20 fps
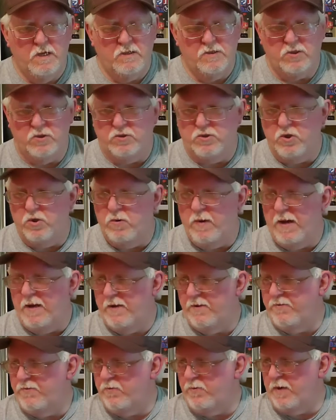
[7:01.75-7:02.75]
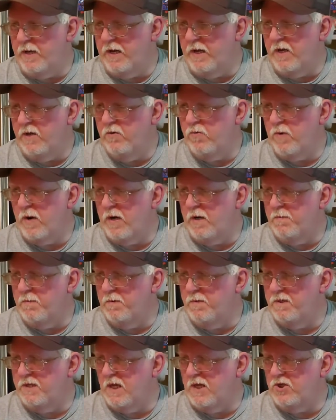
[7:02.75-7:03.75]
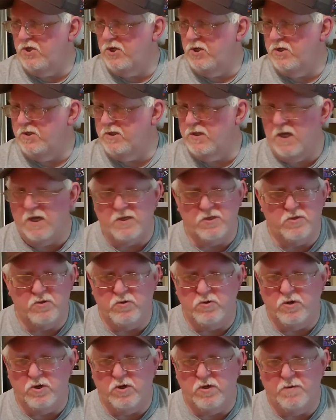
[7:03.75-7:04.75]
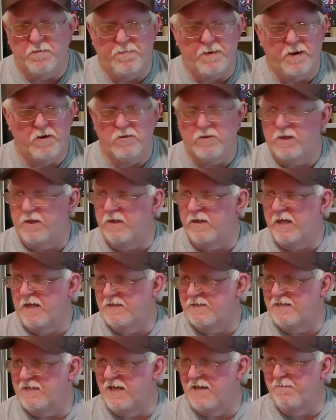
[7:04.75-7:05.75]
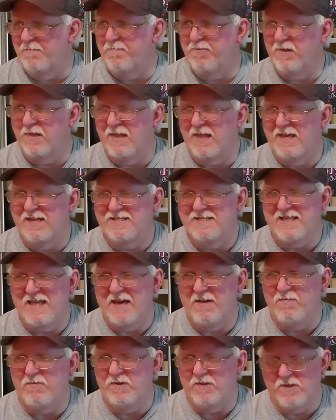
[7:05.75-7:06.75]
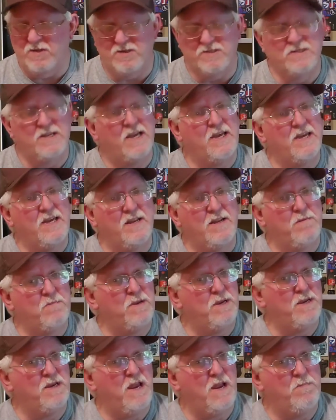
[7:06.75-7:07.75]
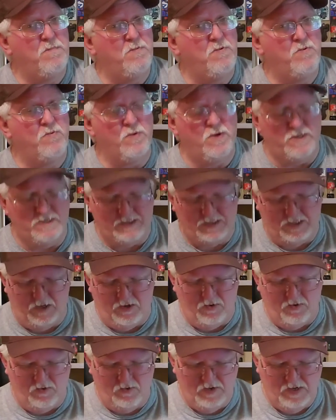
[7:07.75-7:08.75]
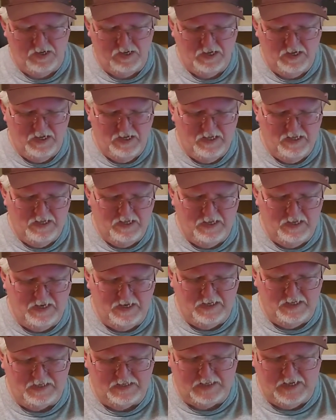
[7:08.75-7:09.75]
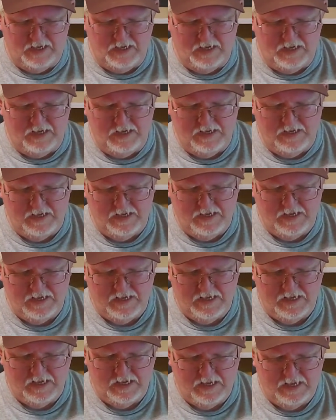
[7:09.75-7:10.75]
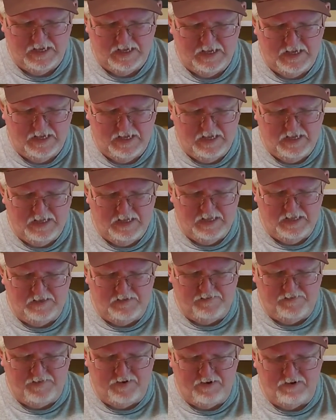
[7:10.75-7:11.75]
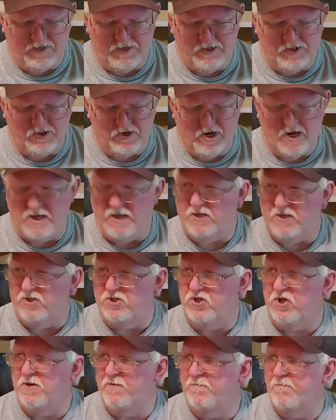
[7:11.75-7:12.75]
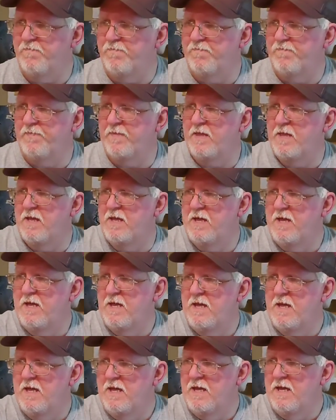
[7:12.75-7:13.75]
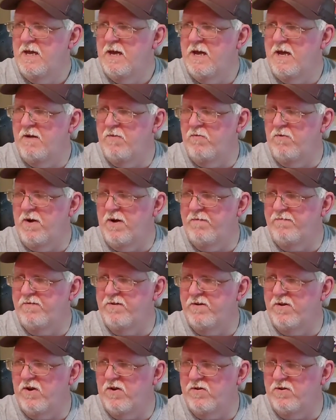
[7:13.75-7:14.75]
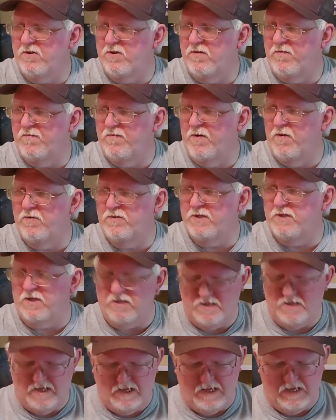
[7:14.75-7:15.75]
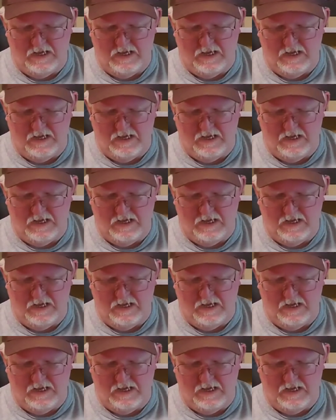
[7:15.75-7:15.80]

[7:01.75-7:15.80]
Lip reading: So 2 out of 3, randomization's not too good apparently in that set. Plus that one looks like it had been tampered with. So that is that's very strange. I will have to talk to the folks at